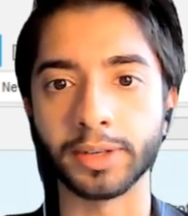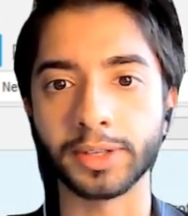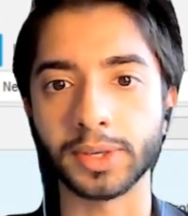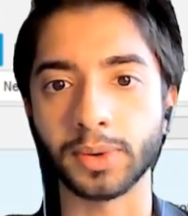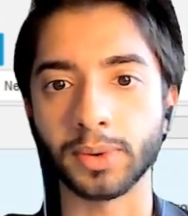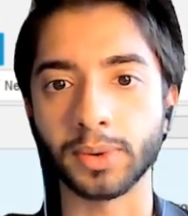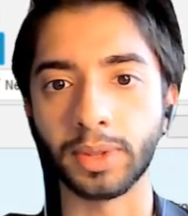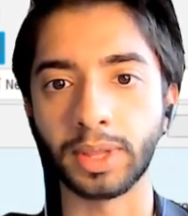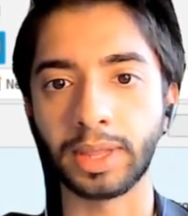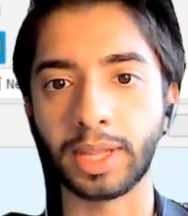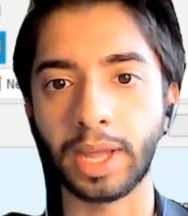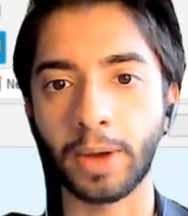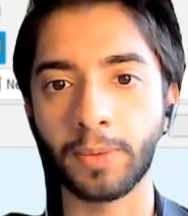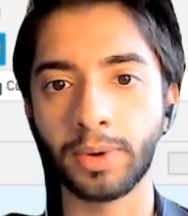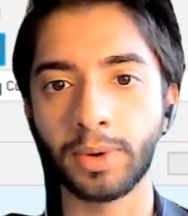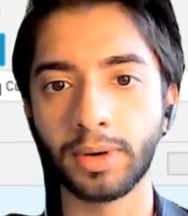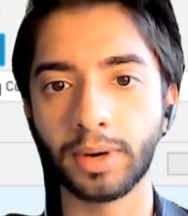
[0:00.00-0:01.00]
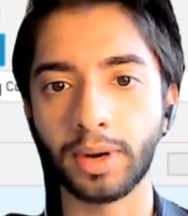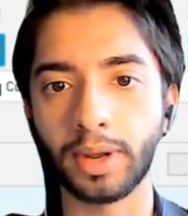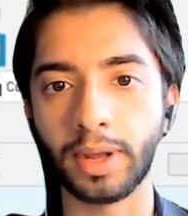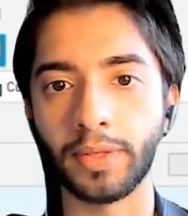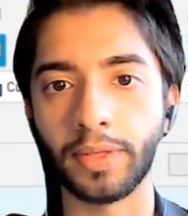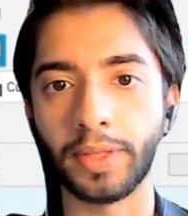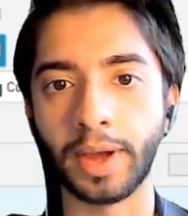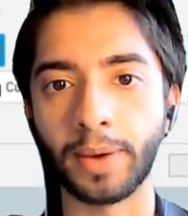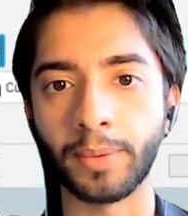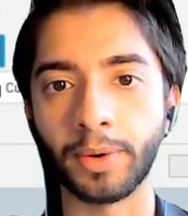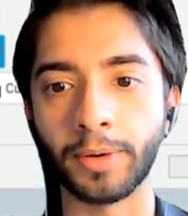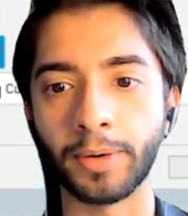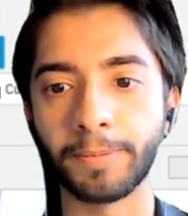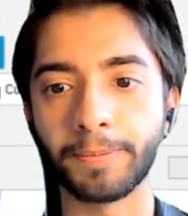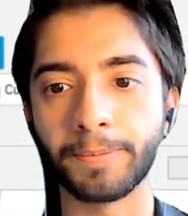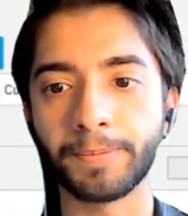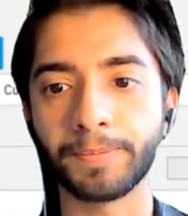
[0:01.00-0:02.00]
So that one and that one.
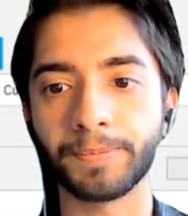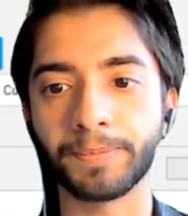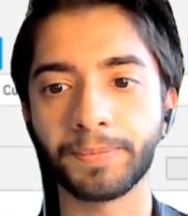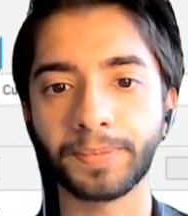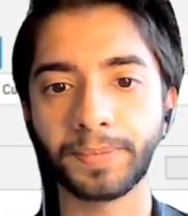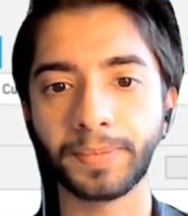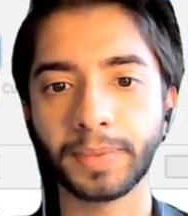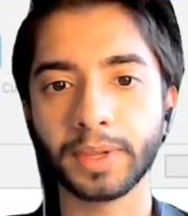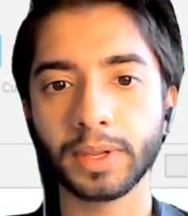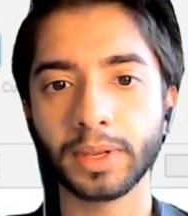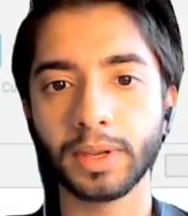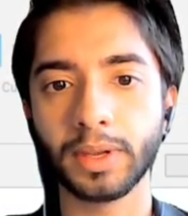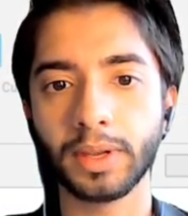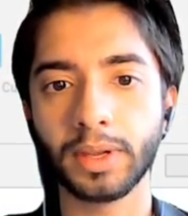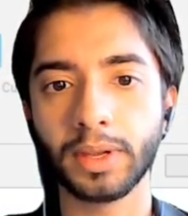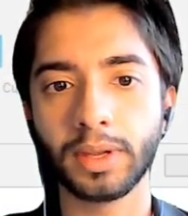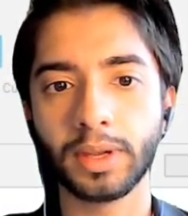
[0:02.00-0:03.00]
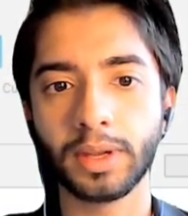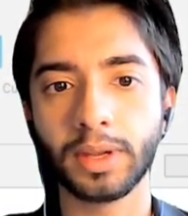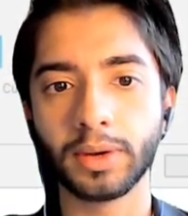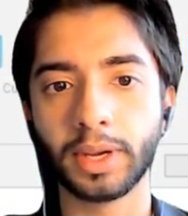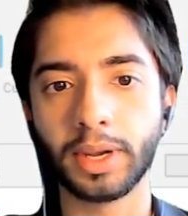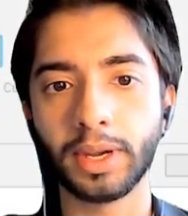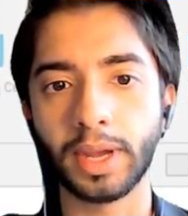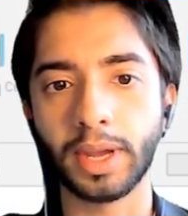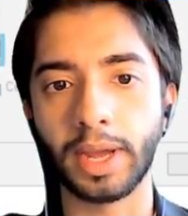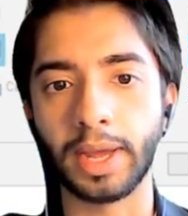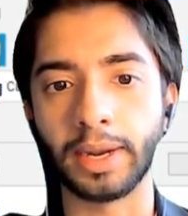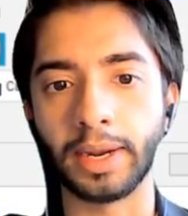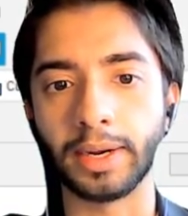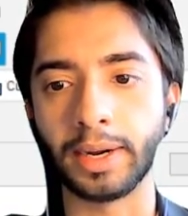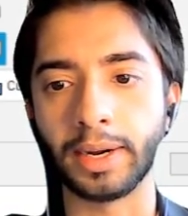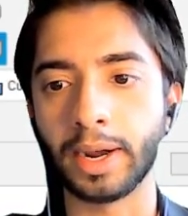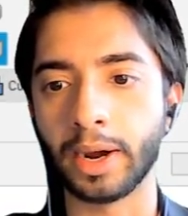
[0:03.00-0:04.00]
Okay,
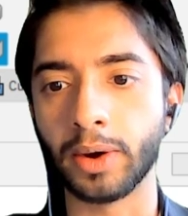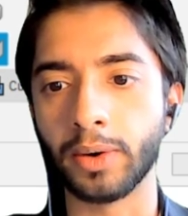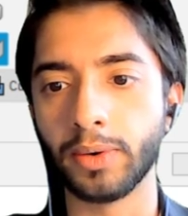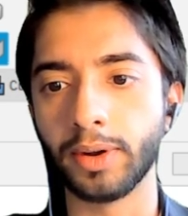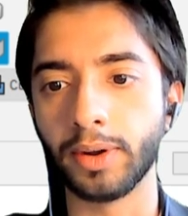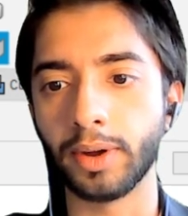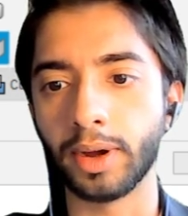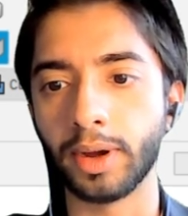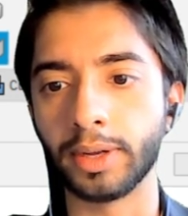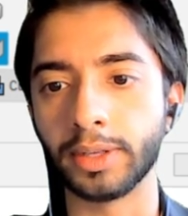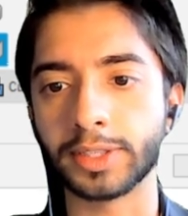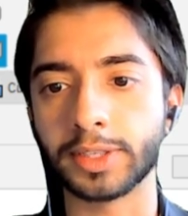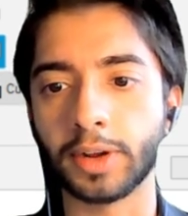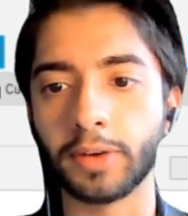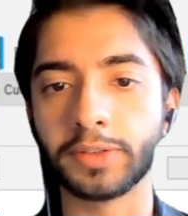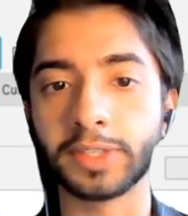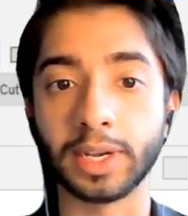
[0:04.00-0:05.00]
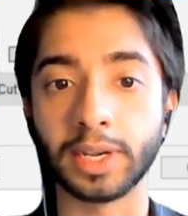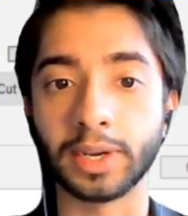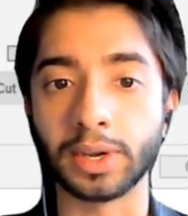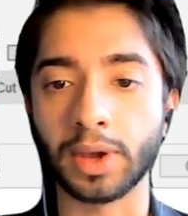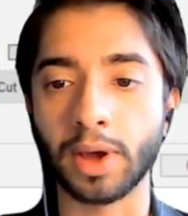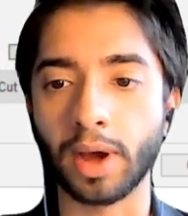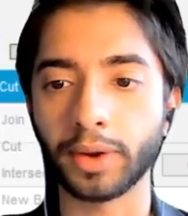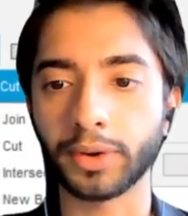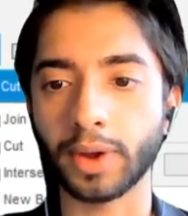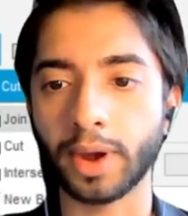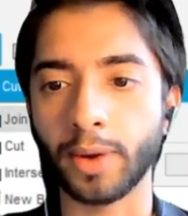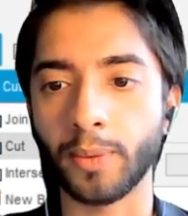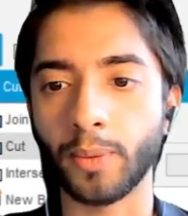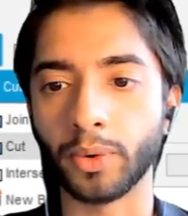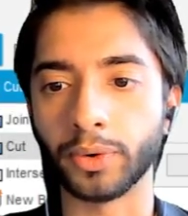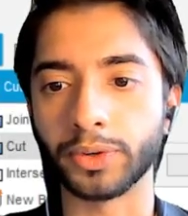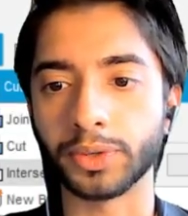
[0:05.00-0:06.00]
and now instead of saying cut, I
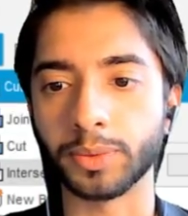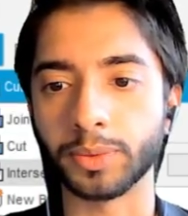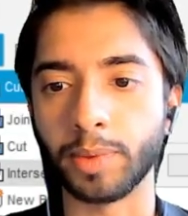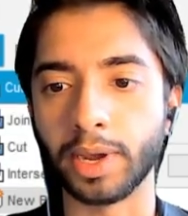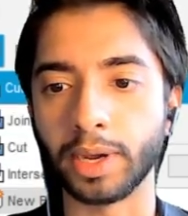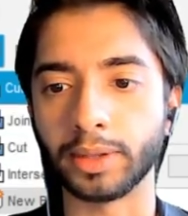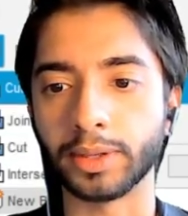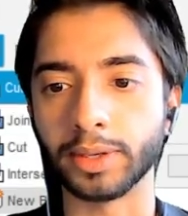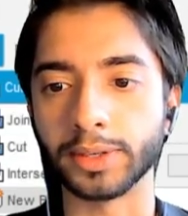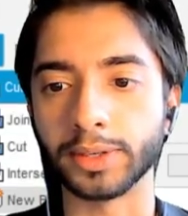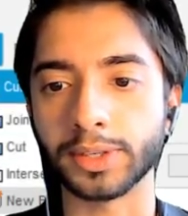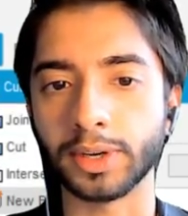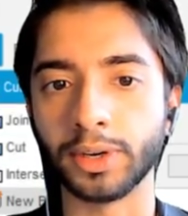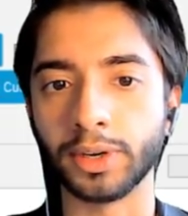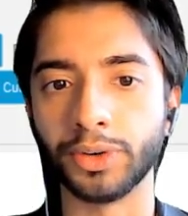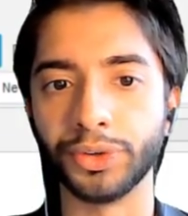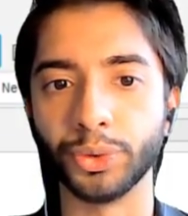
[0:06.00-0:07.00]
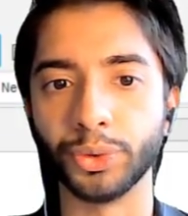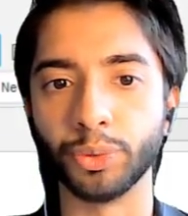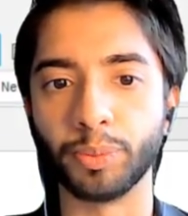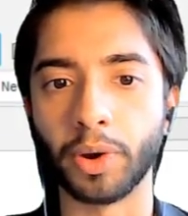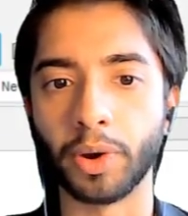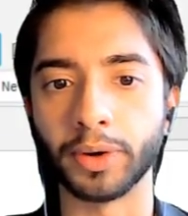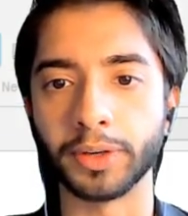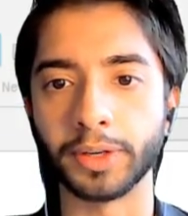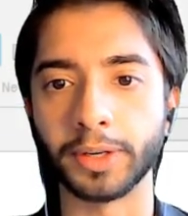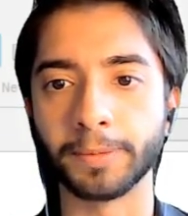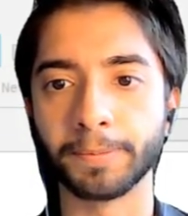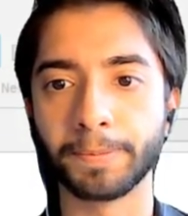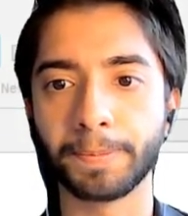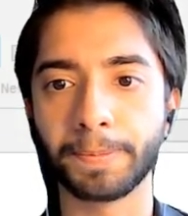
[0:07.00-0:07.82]
want to make this a new body.